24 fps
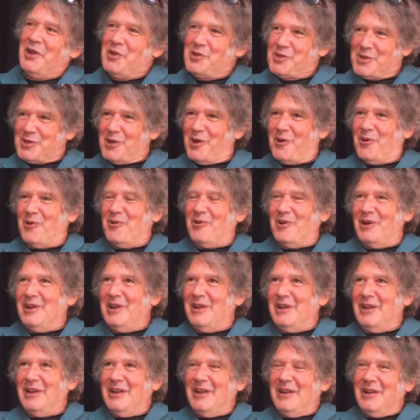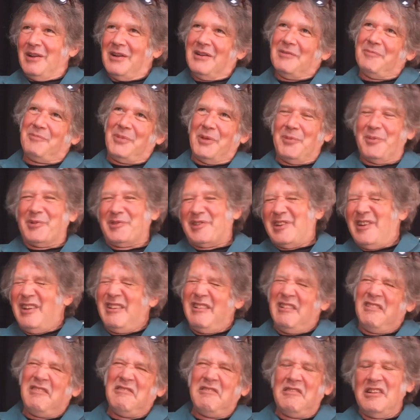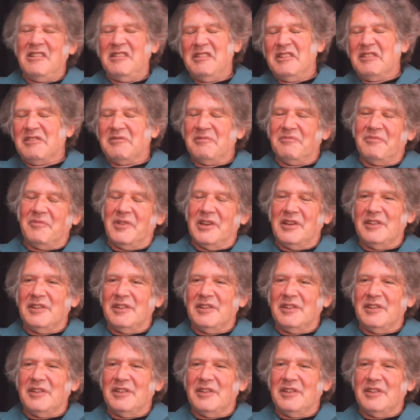So people say, "Oh, well,